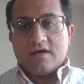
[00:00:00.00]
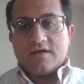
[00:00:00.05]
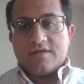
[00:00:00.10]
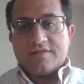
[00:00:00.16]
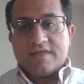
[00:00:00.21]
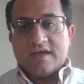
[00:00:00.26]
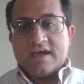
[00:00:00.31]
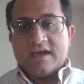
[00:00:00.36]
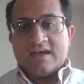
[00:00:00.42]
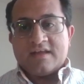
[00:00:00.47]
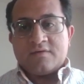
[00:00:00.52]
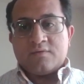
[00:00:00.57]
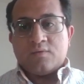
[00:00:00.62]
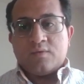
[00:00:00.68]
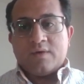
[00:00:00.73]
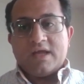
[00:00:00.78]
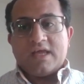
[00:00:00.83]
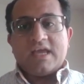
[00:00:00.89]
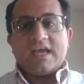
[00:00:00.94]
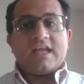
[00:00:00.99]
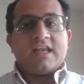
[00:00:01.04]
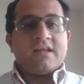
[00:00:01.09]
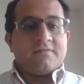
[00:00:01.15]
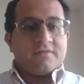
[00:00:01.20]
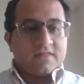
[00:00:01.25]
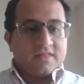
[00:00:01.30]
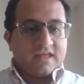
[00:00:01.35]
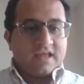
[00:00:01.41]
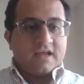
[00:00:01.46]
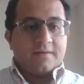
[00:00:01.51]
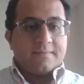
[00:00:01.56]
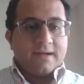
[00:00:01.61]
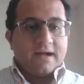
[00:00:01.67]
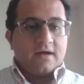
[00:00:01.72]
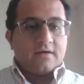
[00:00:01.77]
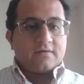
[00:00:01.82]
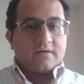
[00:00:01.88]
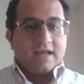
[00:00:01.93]
then we can't even think
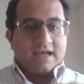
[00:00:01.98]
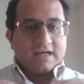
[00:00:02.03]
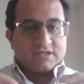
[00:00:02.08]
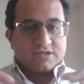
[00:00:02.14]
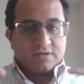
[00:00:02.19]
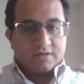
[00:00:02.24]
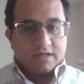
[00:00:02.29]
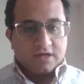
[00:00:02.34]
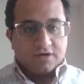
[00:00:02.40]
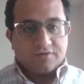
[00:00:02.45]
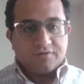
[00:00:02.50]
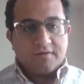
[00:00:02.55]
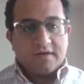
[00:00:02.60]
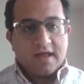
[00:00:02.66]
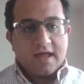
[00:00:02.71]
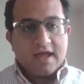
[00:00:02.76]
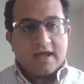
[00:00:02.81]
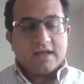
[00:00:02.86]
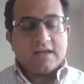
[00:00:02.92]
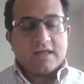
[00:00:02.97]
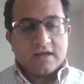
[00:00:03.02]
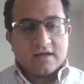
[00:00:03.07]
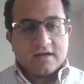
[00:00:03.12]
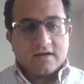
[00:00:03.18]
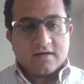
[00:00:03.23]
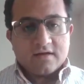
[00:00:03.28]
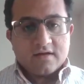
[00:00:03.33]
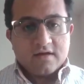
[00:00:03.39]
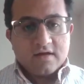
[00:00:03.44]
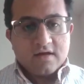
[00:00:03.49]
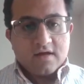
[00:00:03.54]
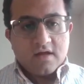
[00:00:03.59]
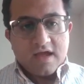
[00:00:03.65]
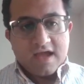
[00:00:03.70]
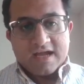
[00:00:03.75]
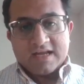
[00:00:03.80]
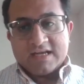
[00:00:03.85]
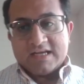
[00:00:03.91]
about actually creating
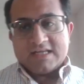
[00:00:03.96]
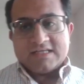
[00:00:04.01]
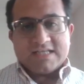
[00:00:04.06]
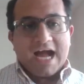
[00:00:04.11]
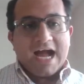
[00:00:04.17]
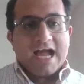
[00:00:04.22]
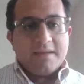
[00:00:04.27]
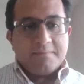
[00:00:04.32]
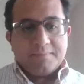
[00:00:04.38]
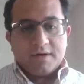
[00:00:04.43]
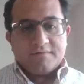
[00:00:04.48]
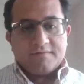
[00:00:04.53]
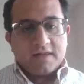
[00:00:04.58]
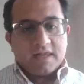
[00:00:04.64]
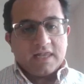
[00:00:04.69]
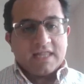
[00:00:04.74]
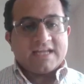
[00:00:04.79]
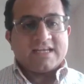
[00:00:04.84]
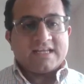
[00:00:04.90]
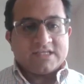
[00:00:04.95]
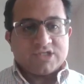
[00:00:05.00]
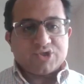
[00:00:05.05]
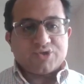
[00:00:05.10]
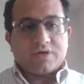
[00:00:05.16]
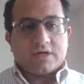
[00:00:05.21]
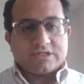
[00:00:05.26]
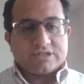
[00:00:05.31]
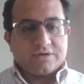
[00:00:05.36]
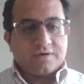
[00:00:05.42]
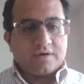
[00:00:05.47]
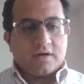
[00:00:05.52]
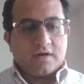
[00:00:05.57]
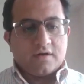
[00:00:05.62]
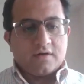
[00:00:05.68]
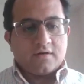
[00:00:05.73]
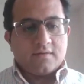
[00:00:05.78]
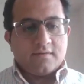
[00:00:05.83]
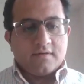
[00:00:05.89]
any type of a lending structure here.